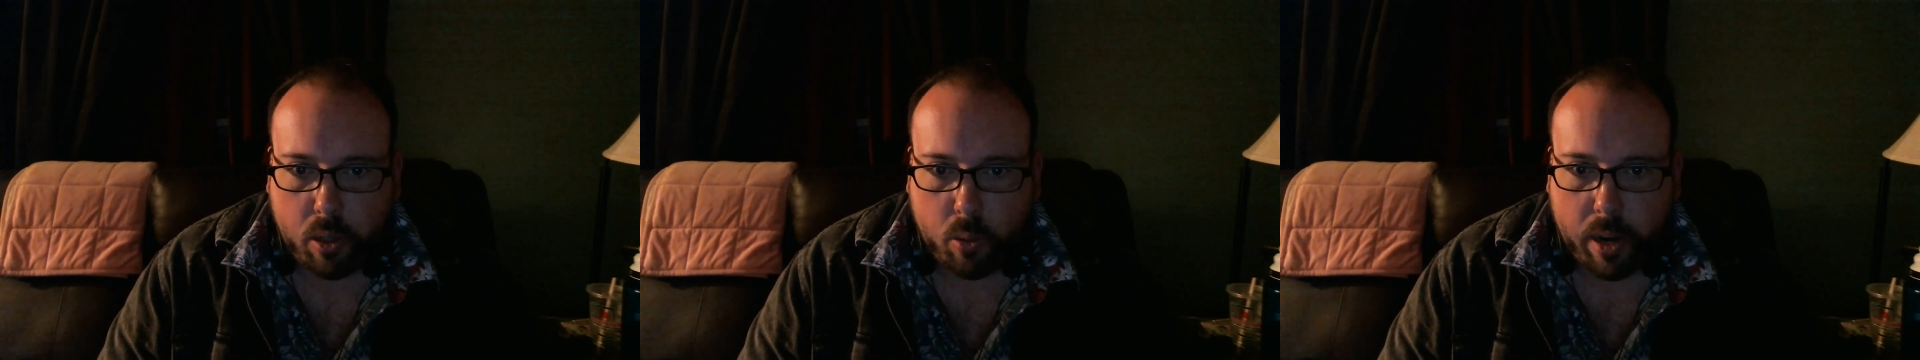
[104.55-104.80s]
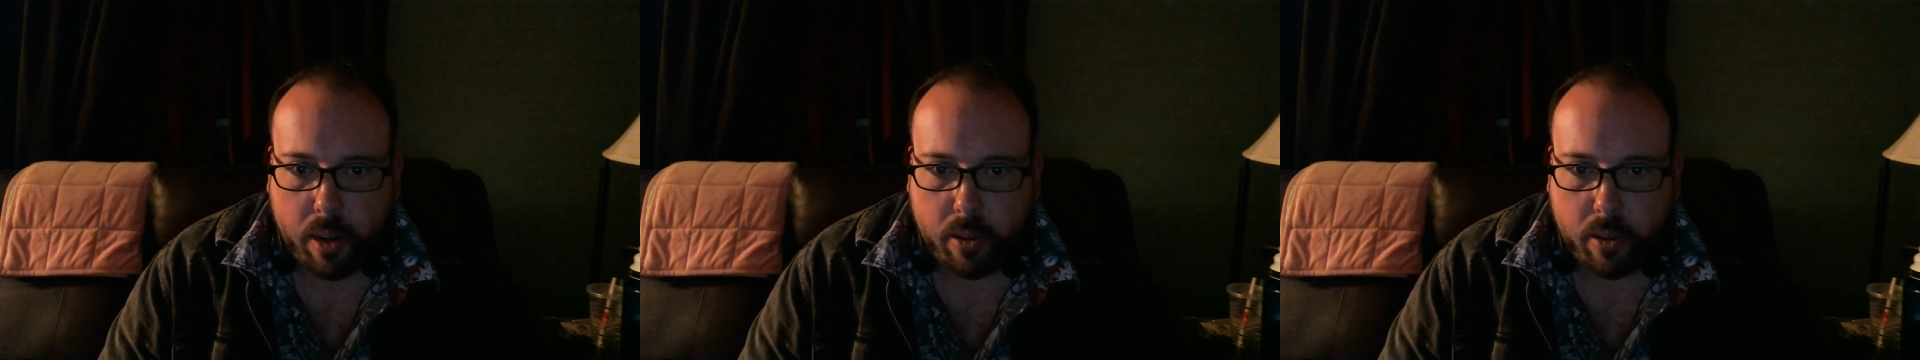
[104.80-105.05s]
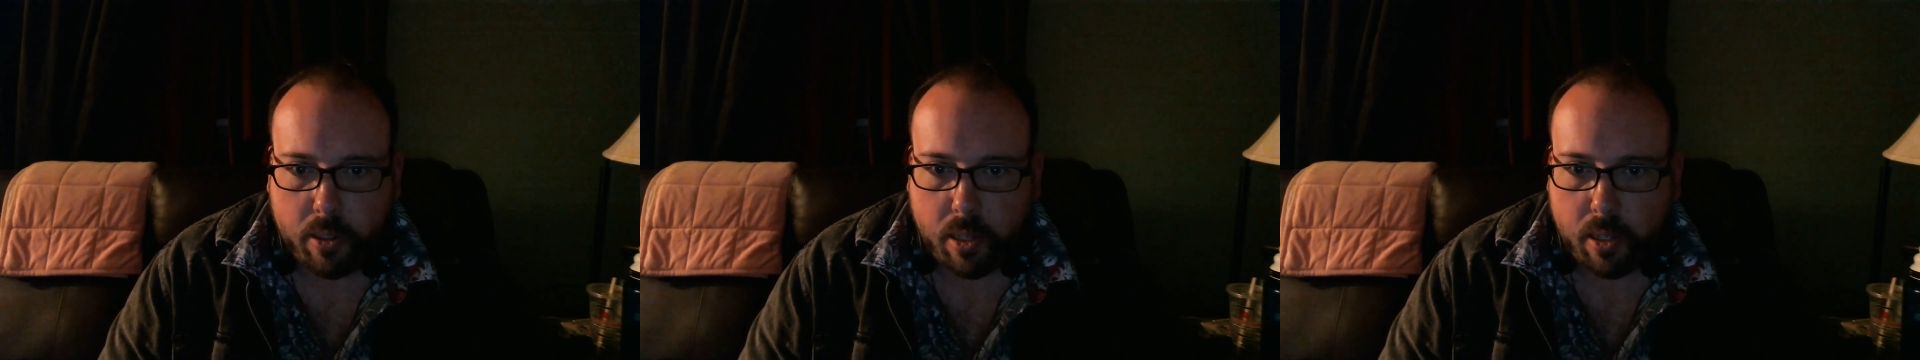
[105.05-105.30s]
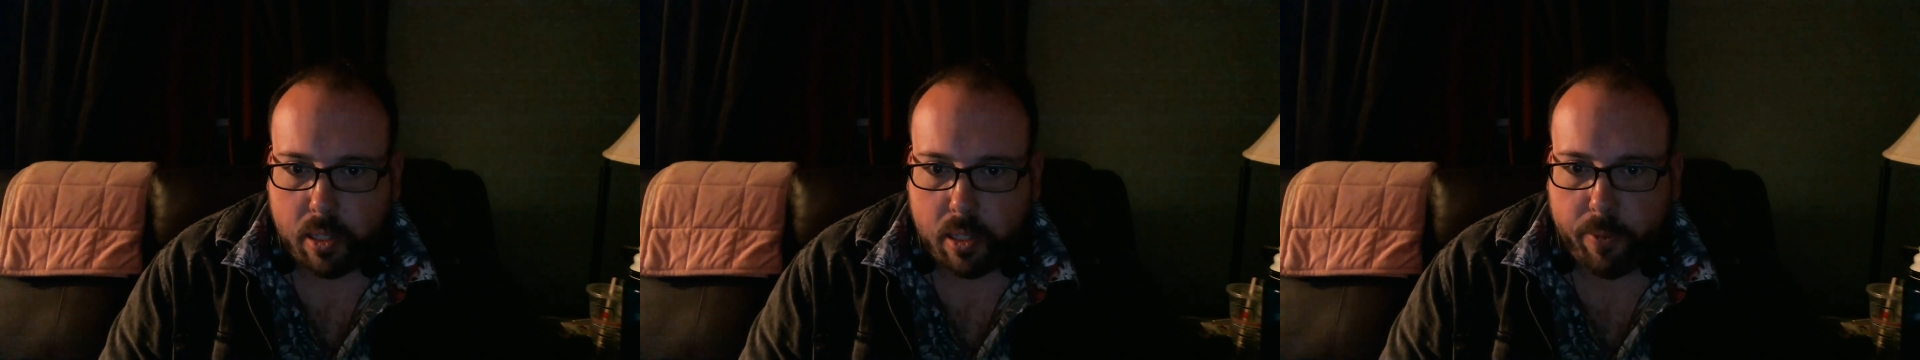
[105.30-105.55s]
grounds and
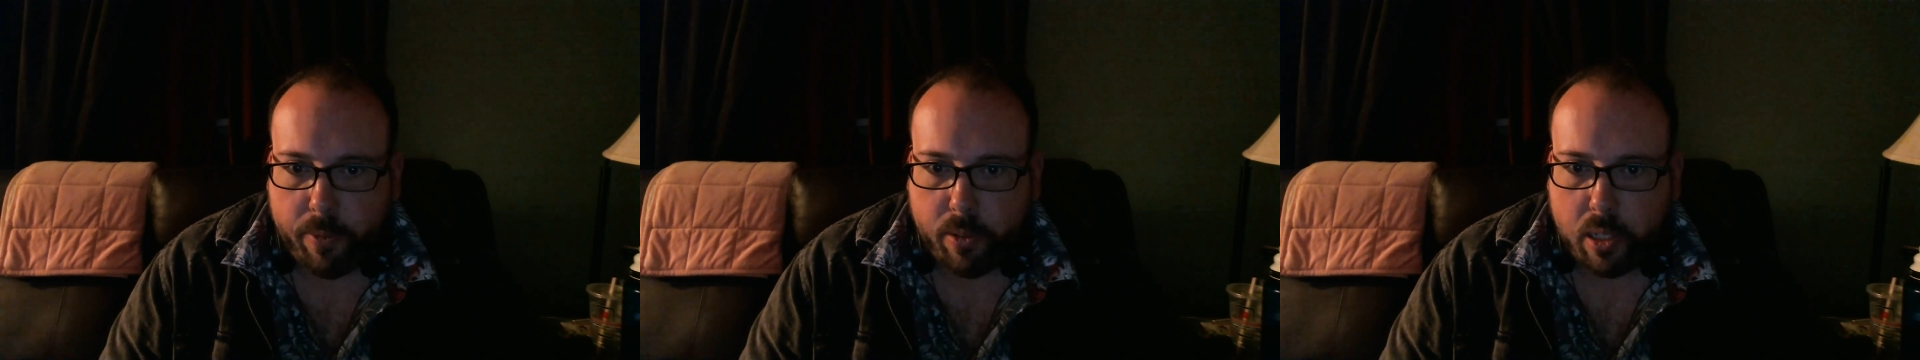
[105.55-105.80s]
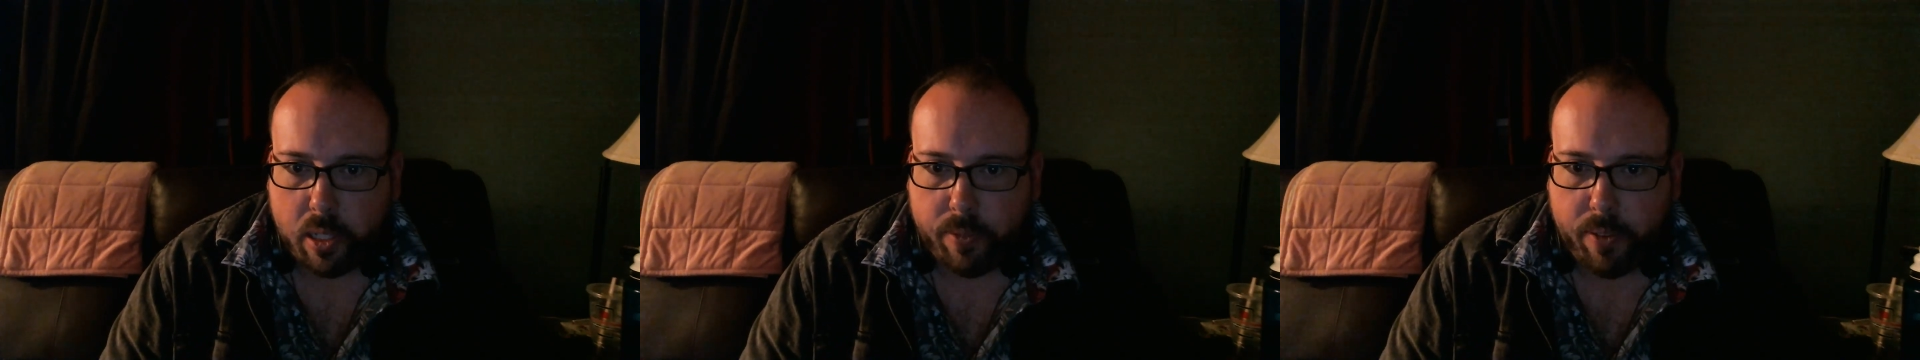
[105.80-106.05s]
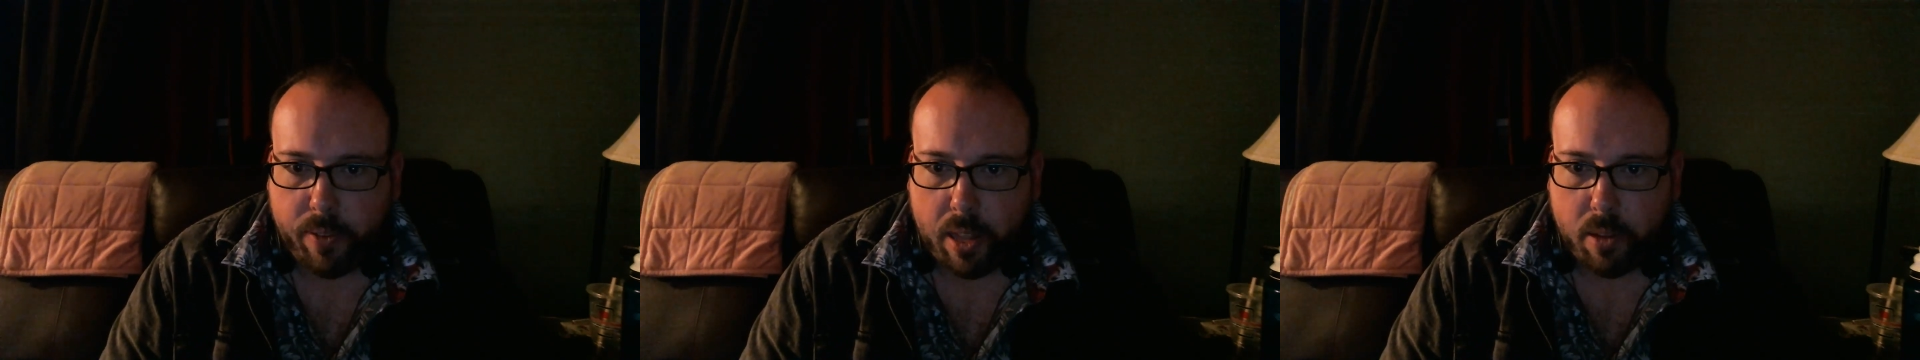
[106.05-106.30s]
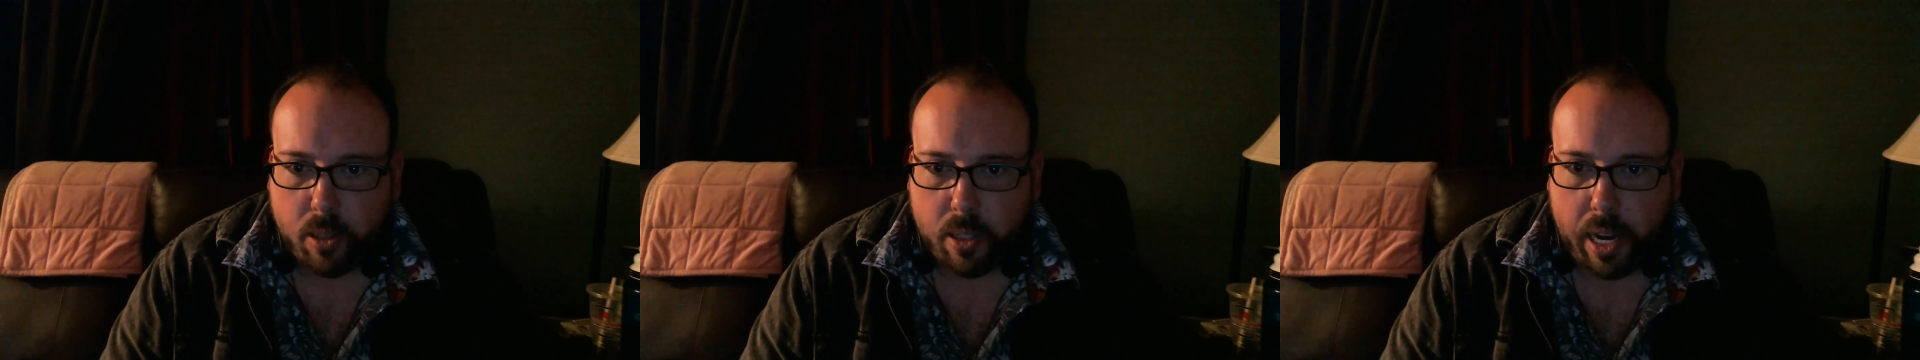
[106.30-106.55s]
discovers his
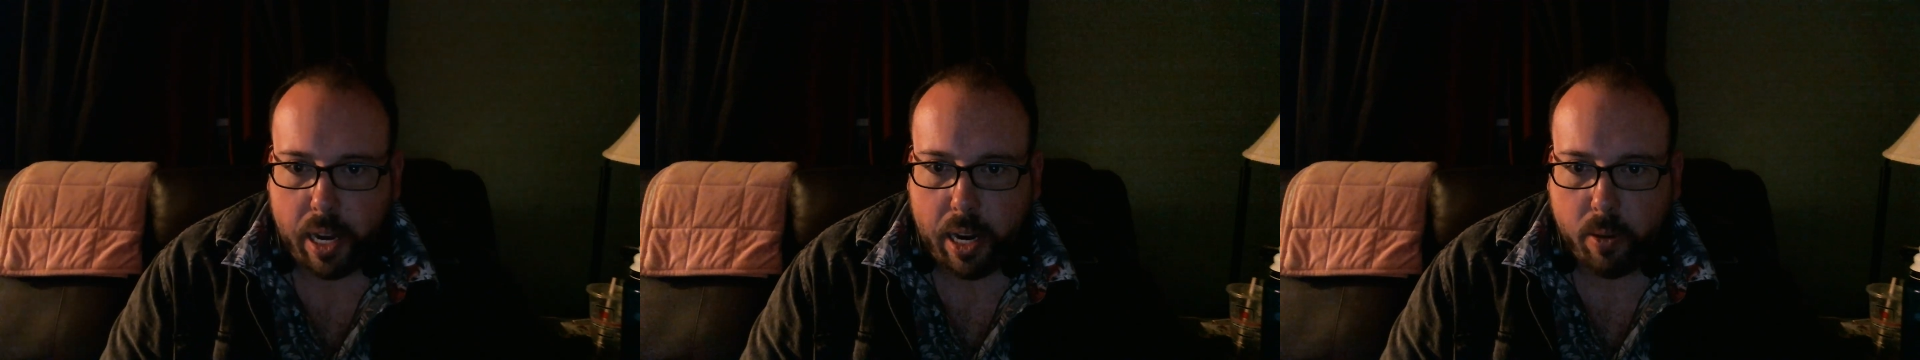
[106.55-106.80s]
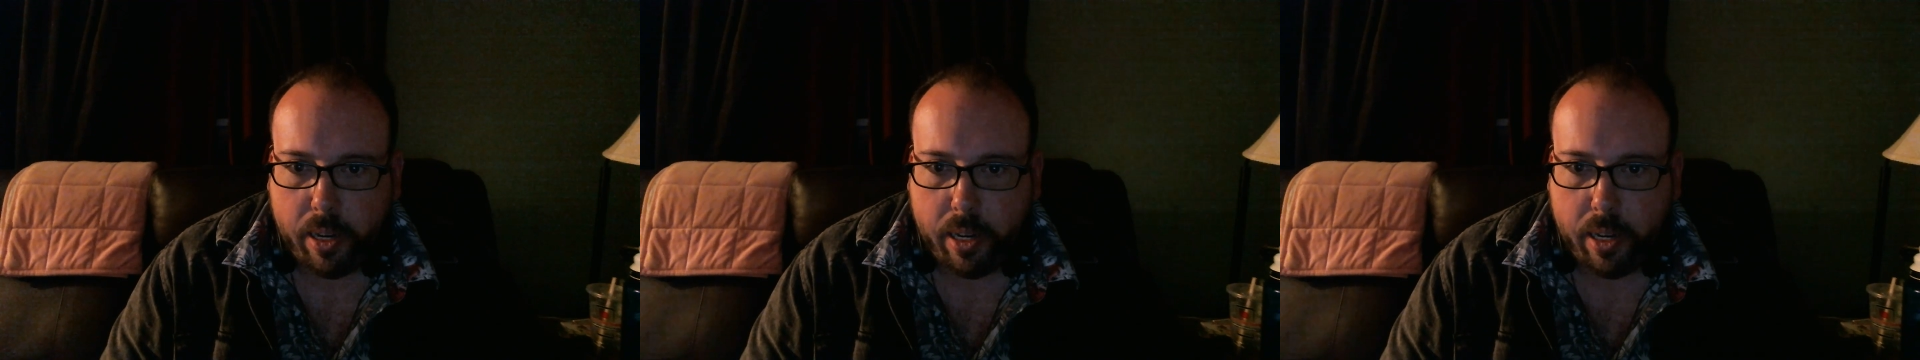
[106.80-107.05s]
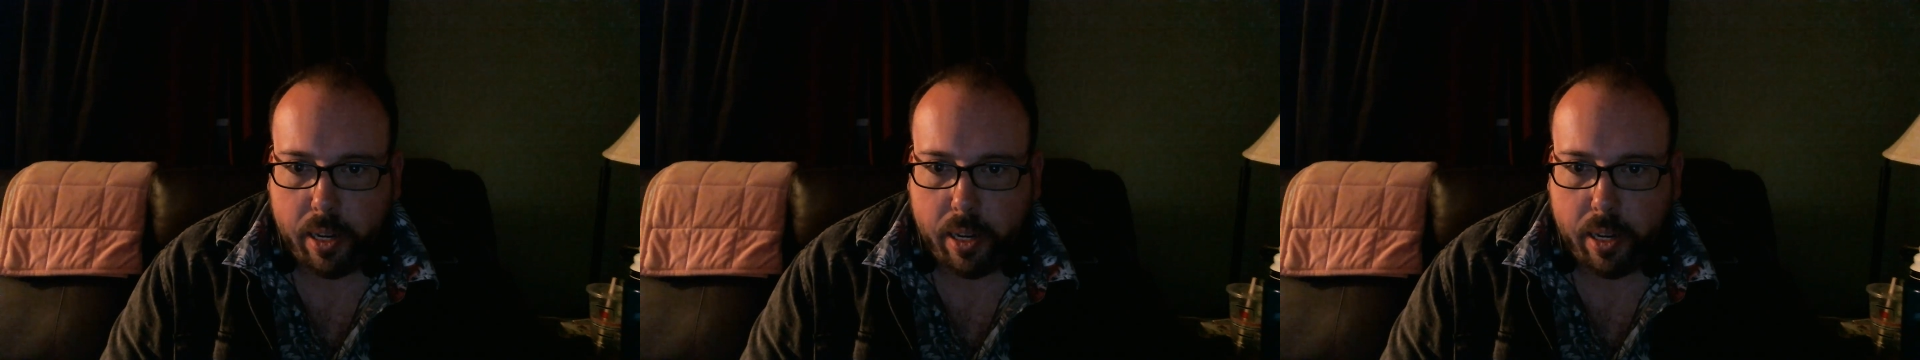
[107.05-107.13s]
father's diary